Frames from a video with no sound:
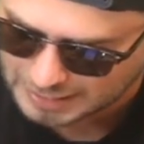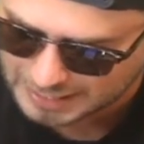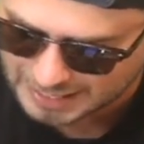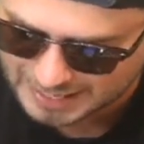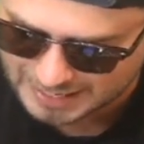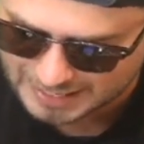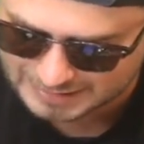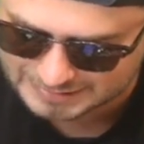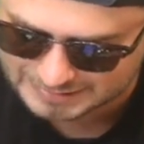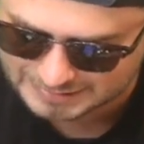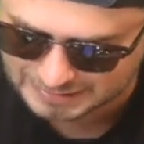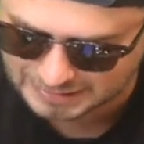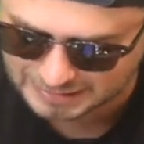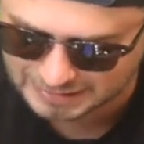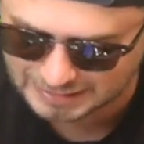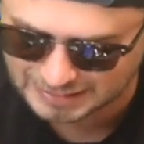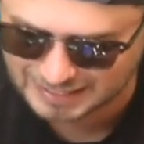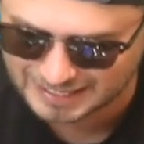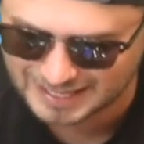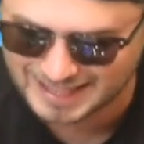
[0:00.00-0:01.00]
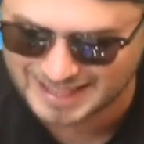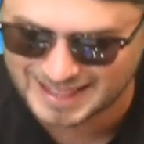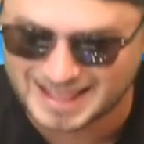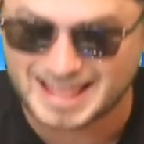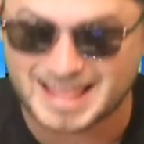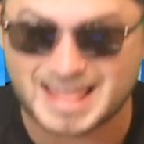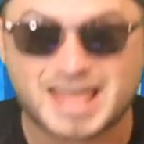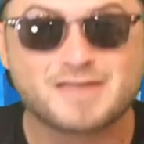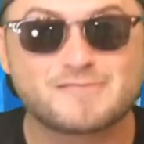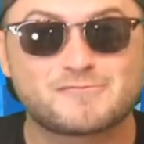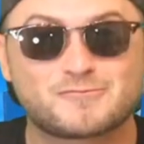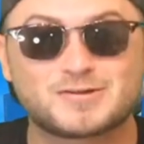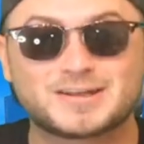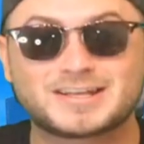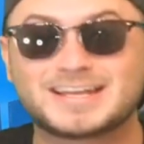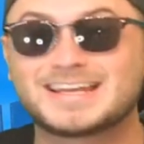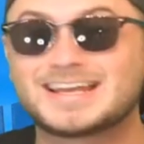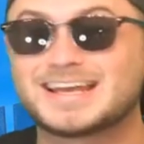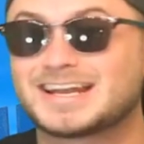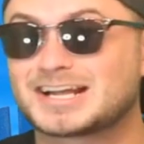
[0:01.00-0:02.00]
And uh, if we
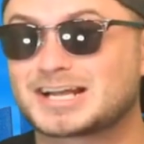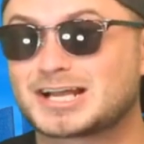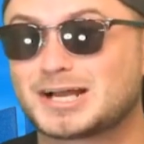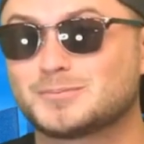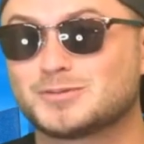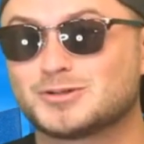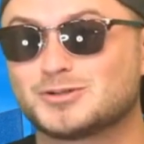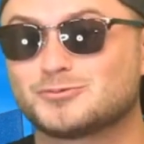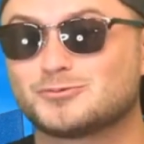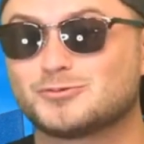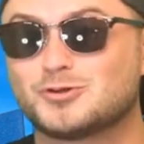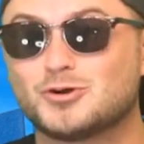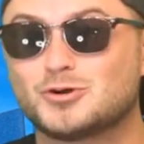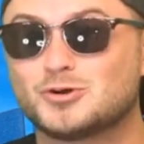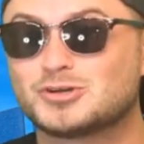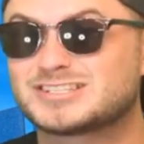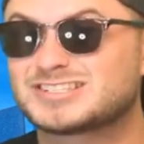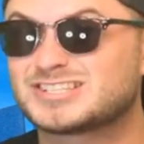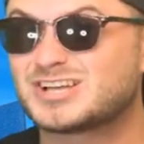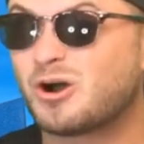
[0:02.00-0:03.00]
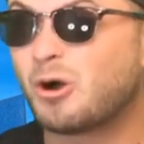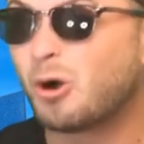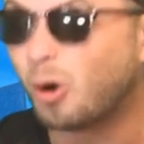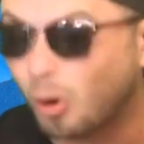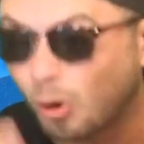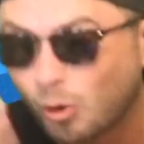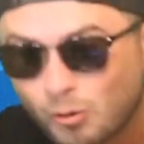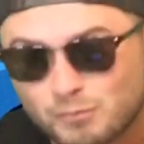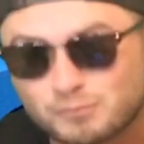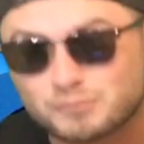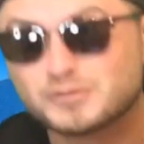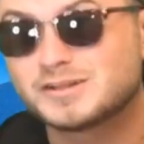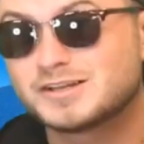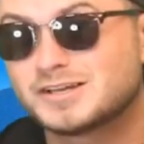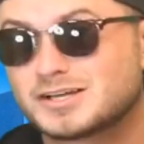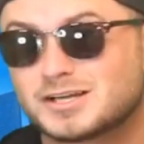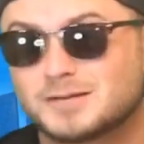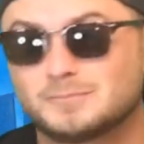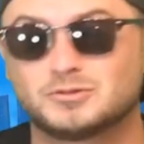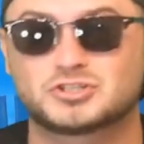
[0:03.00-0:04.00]
can get a couple of Rogues, hopefully
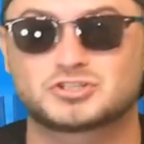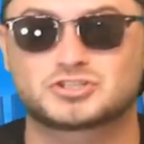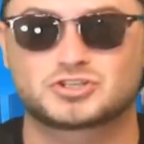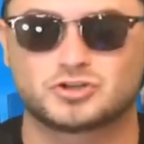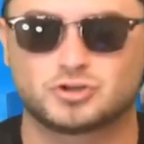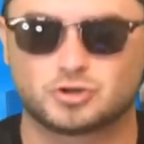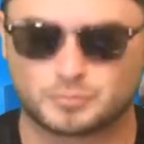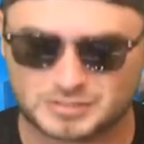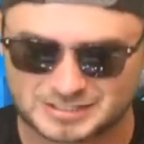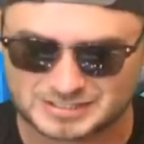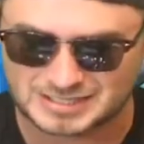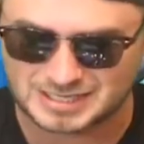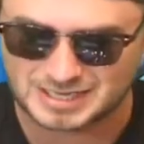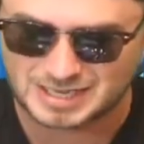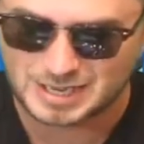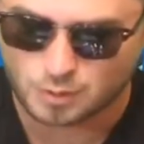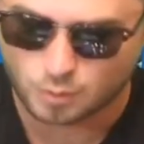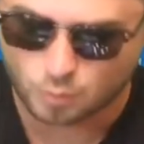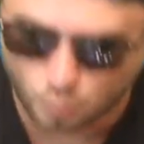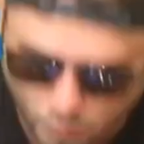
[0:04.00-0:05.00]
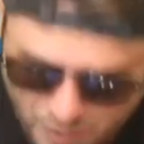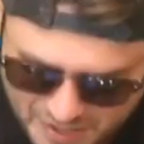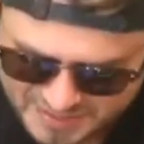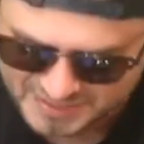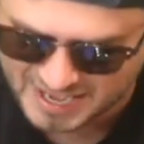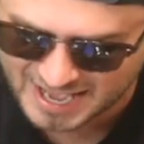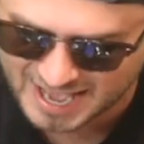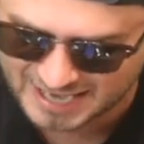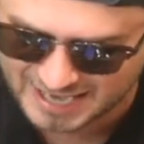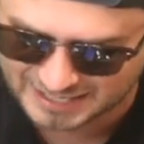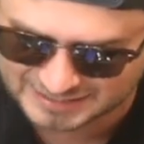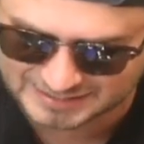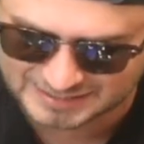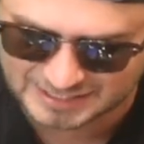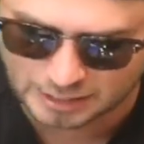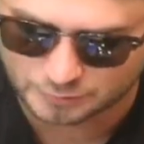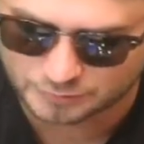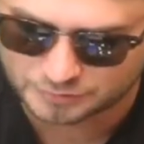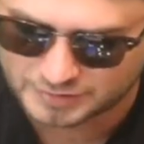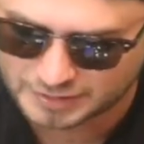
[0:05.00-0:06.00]
a couple of Shinobis, with a hex
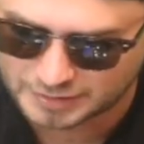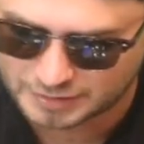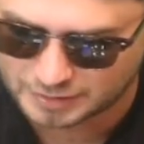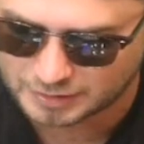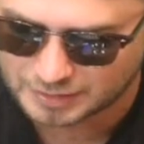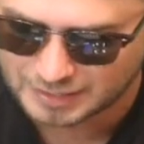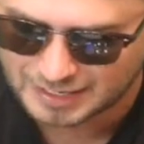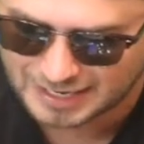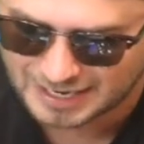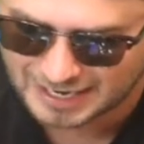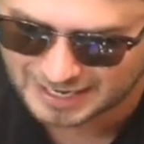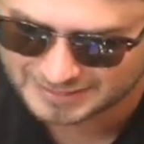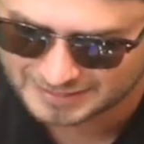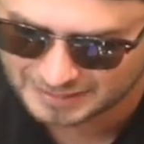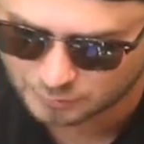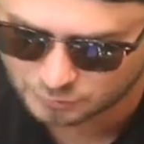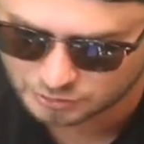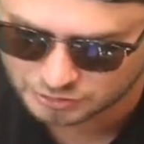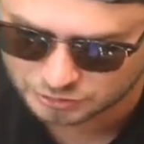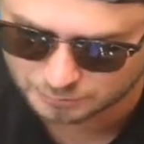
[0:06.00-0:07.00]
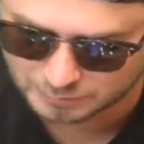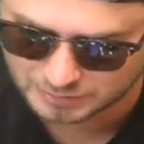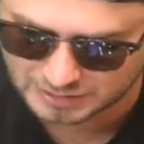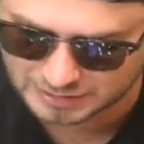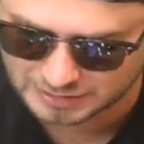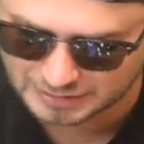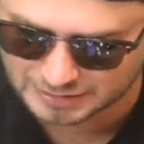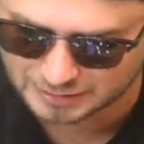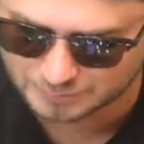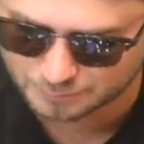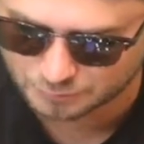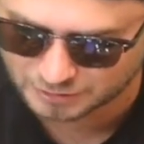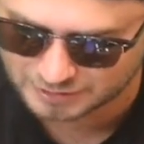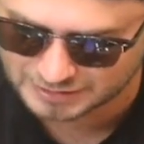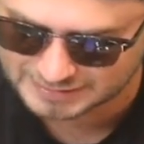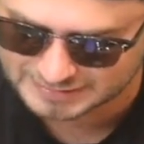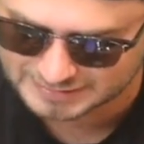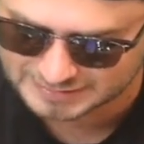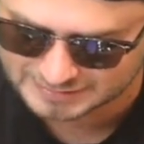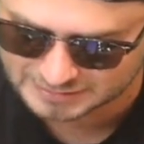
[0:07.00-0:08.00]
out there, I think we should be in a
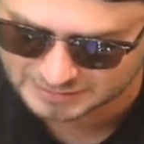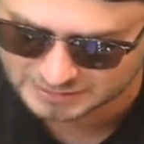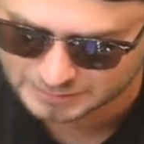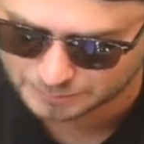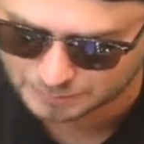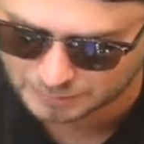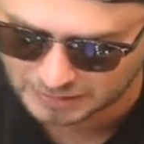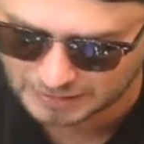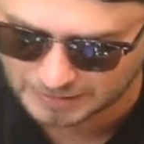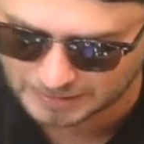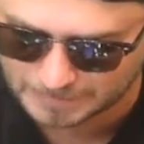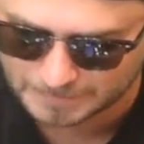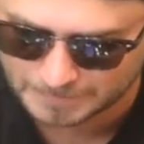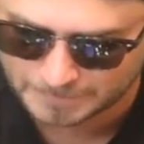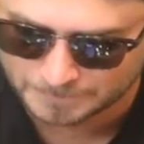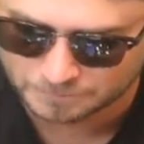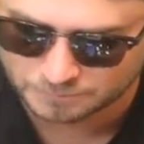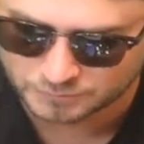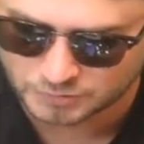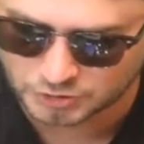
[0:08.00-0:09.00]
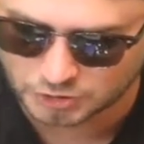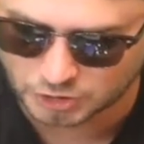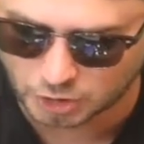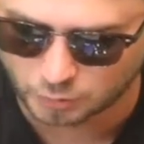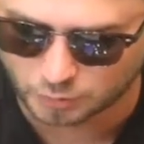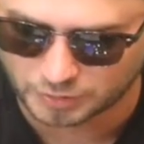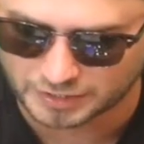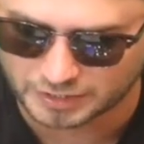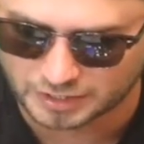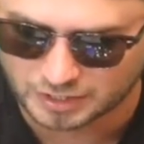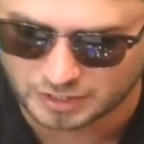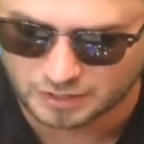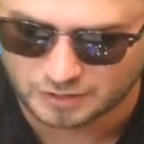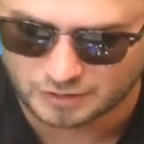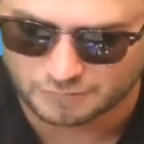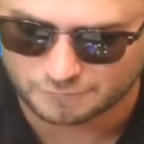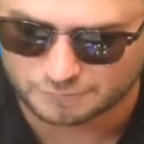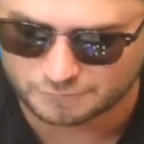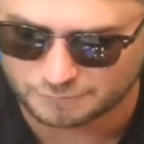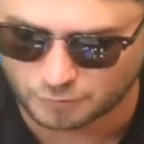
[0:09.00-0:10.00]
pretty decent spot going
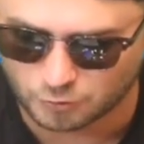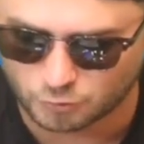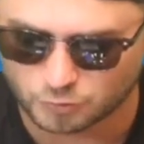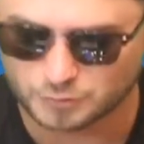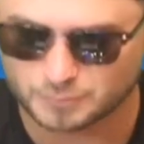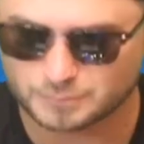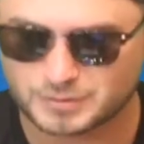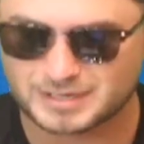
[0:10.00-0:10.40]
forward.